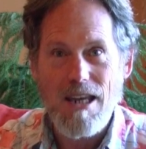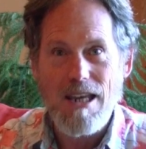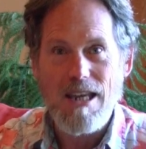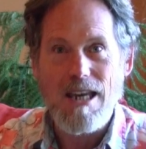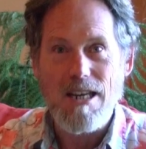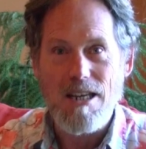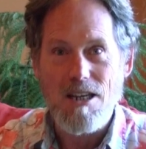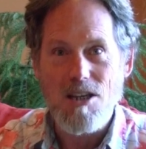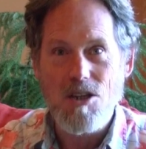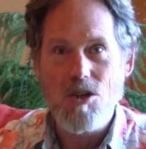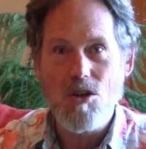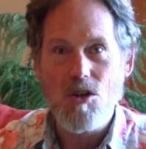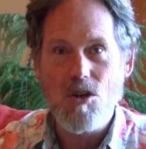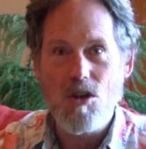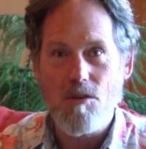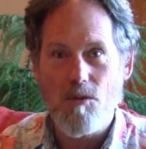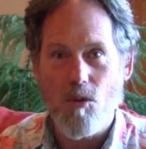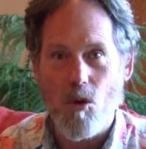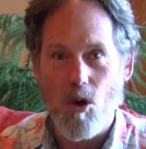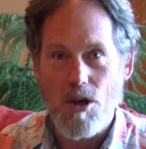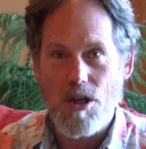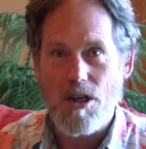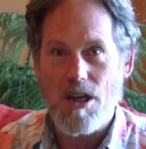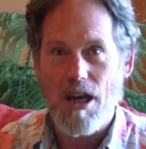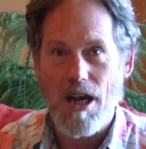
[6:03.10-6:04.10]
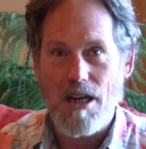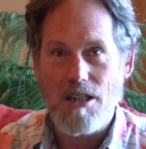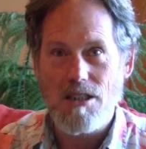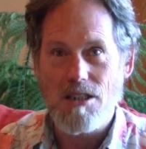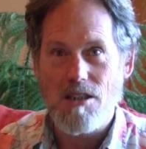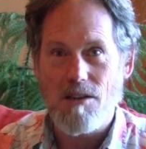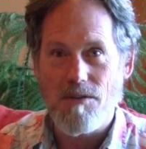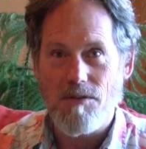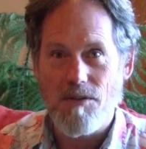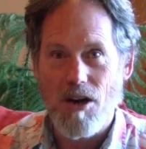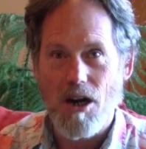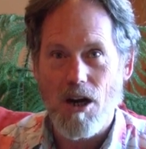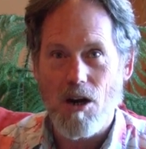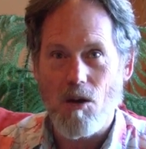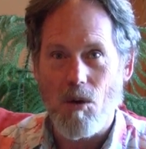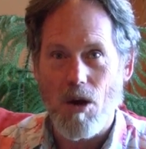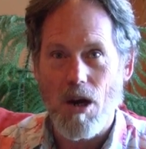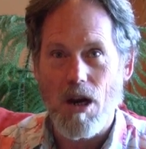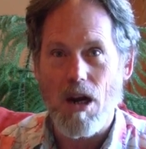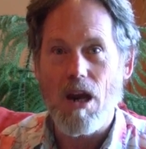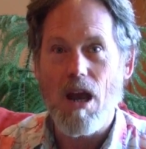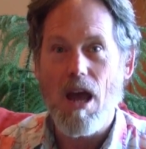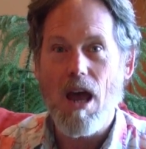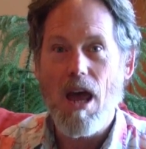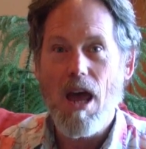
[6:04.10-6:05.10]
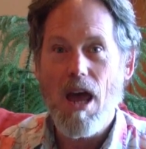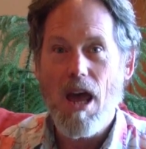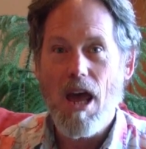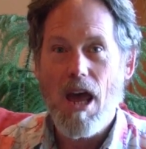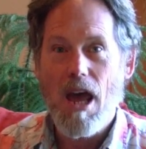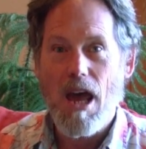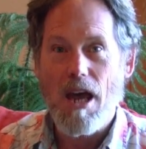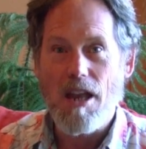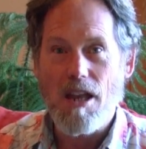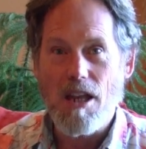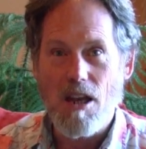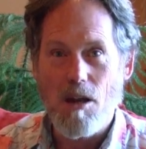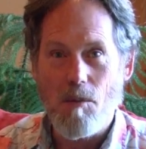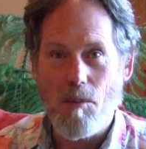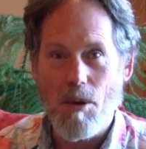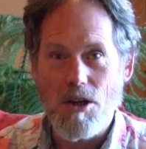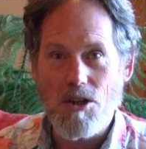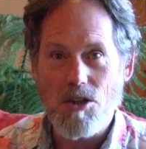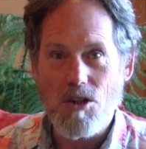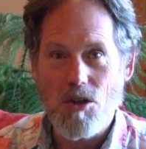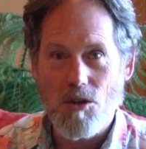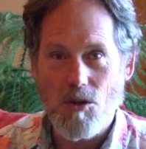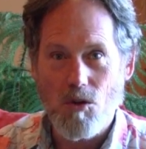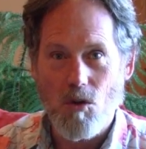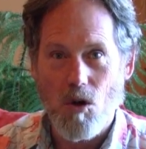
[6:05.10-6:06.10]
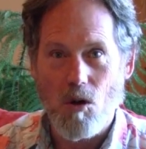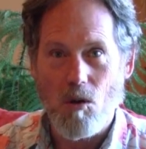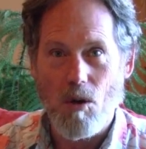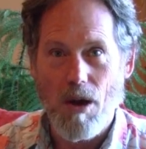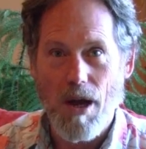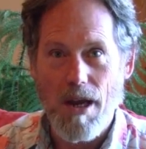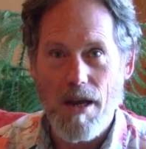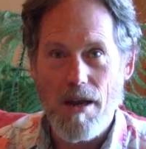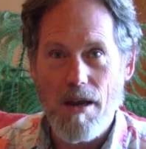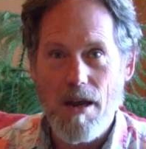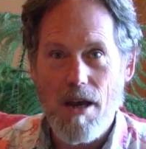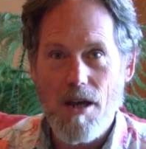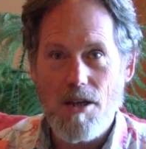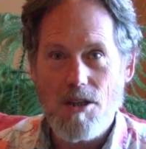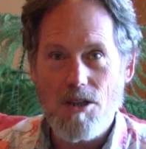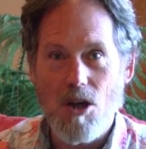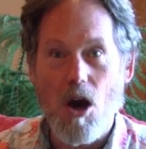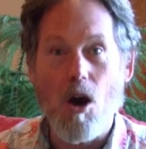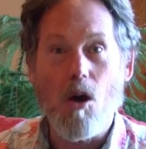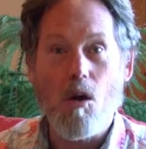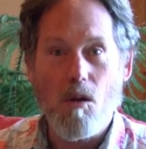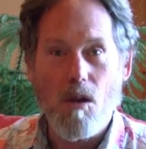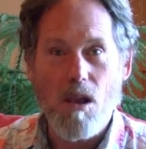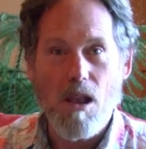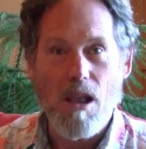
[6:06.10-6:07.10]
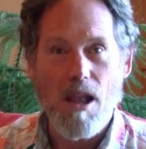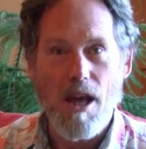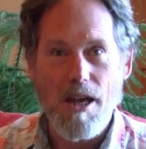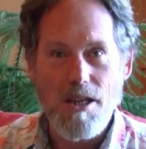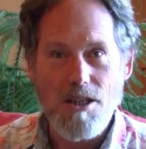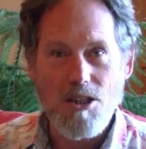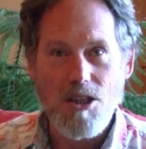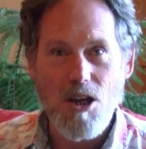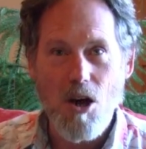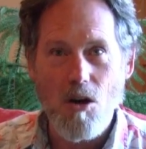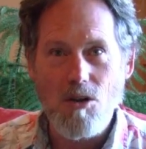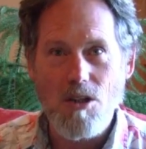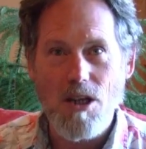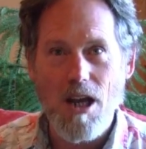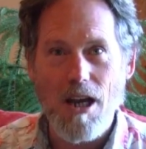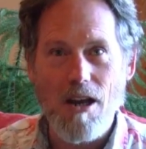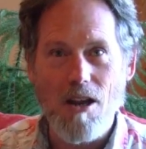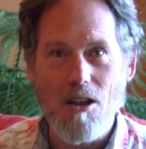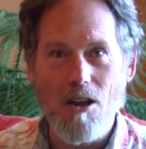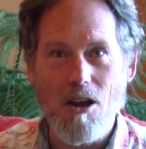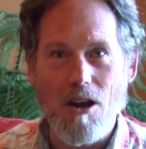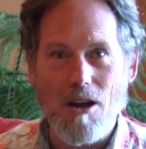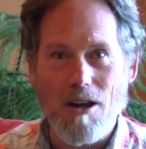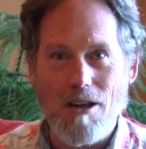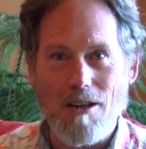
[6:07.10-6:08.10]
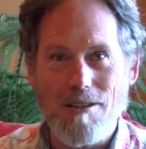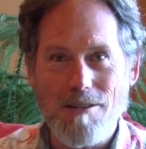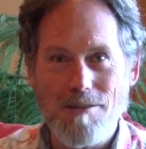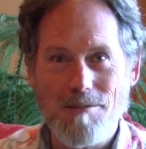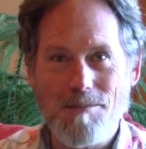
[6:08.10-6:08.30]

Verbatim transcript: get to the vortex, the fairy ring, and the dimensional doorway. So, let's go take a look.